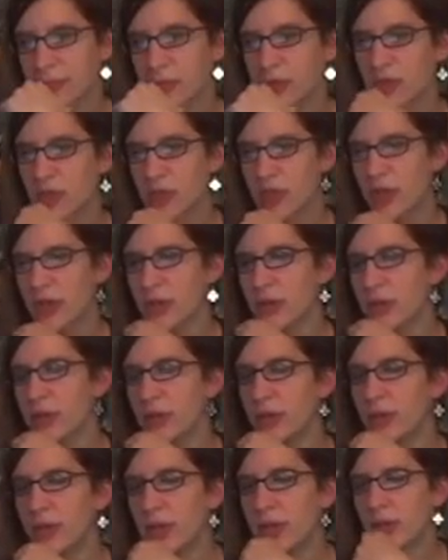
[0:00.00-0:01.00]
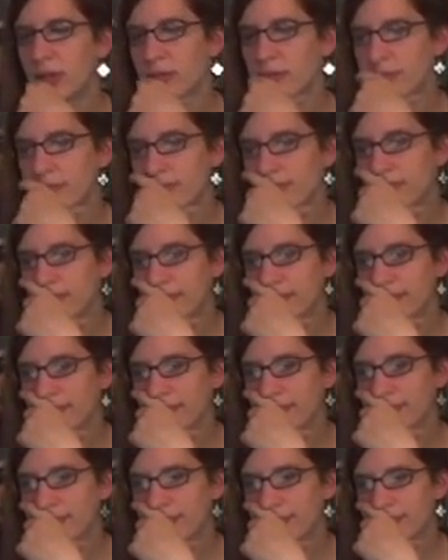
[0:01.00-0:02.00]

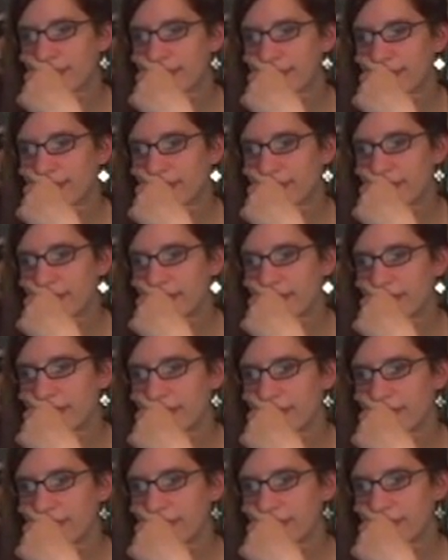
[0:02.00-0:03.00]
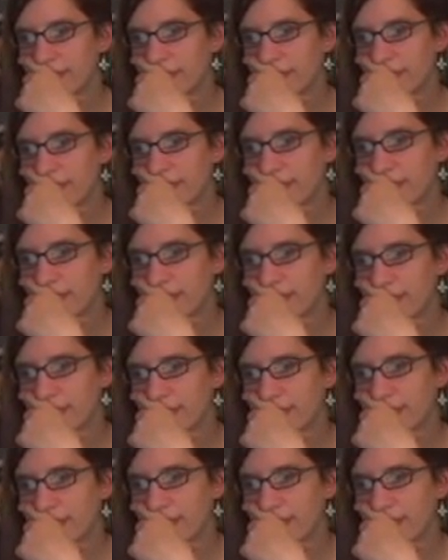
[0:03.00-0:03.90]
No words are spoken by the person on screen.